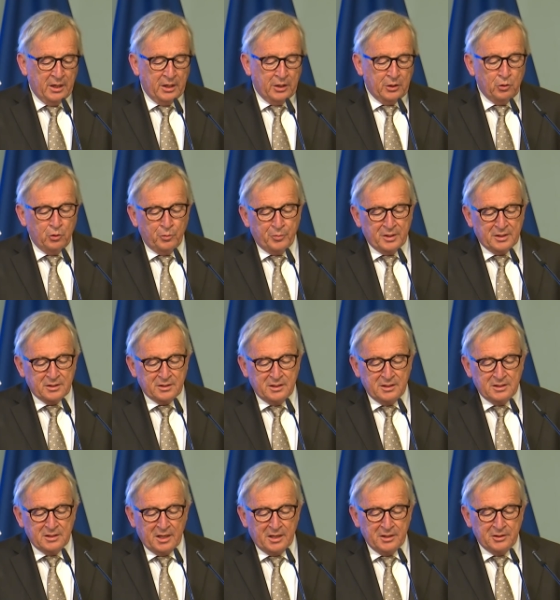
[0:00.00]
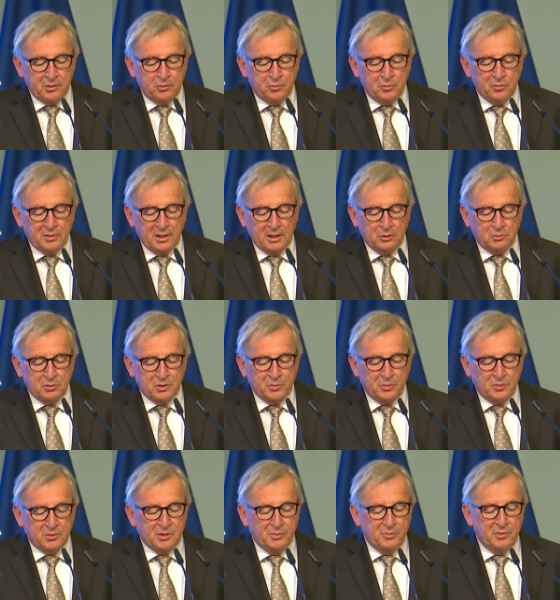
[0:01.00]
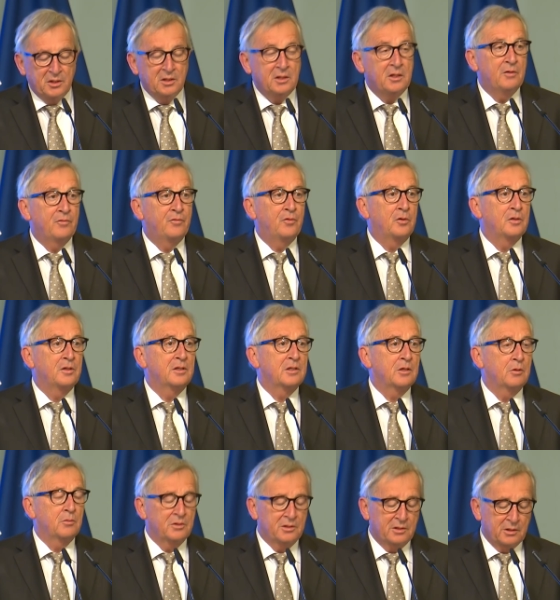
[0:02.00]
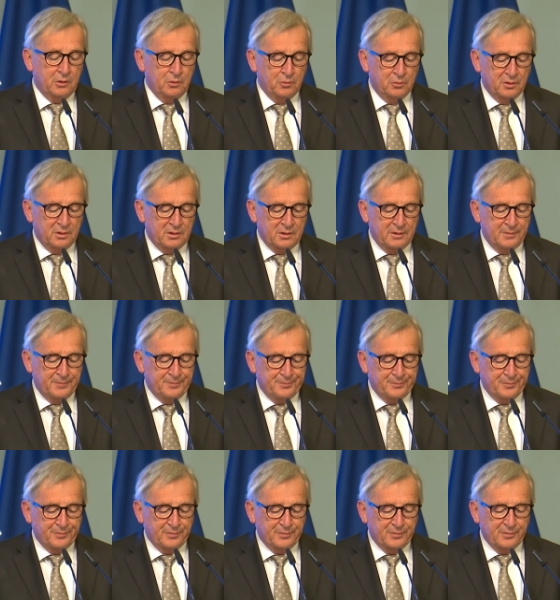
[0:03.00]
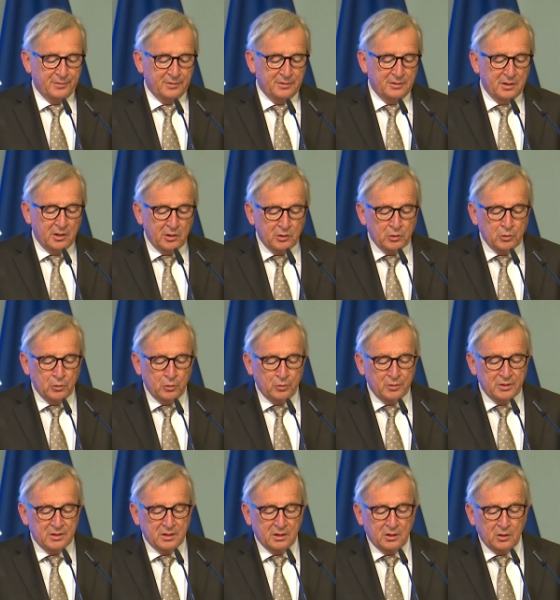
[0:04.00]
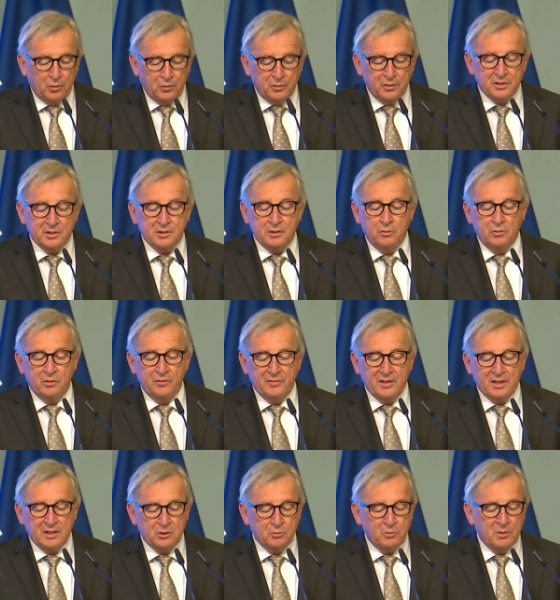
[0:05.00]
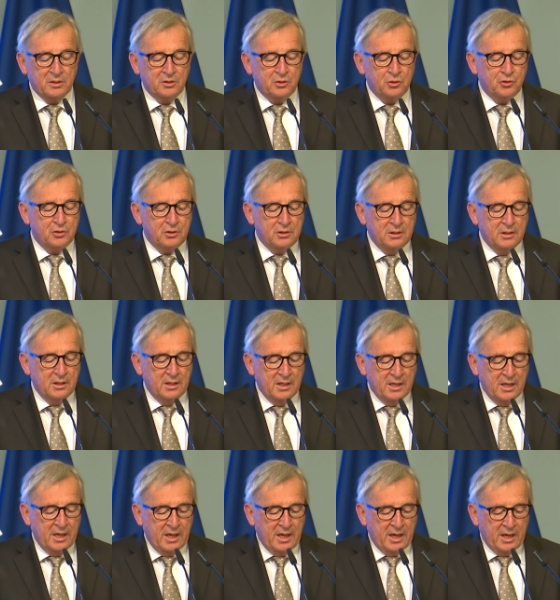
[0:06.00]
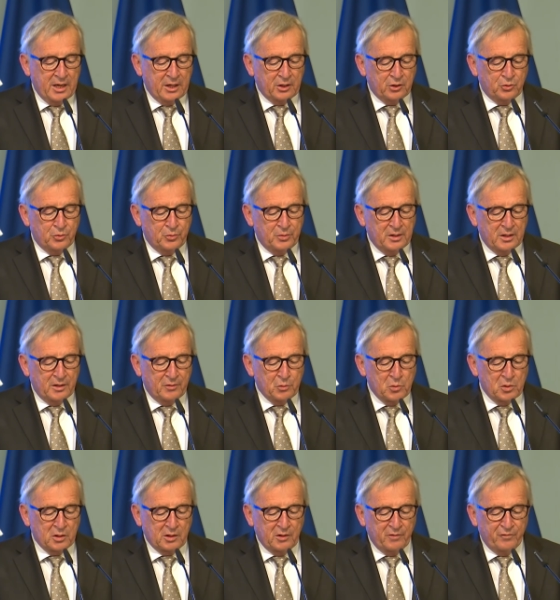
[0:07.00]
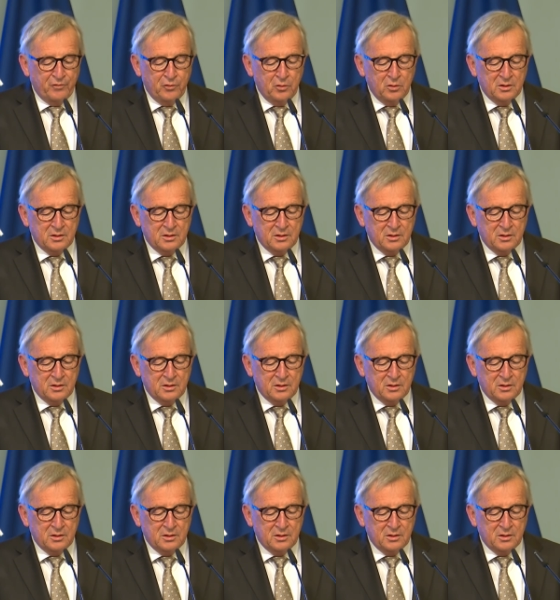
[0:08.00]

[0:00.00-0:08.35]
Europe has decided to take responsibility for its own security. NATO is a cornerstone of that strategy, and we are working full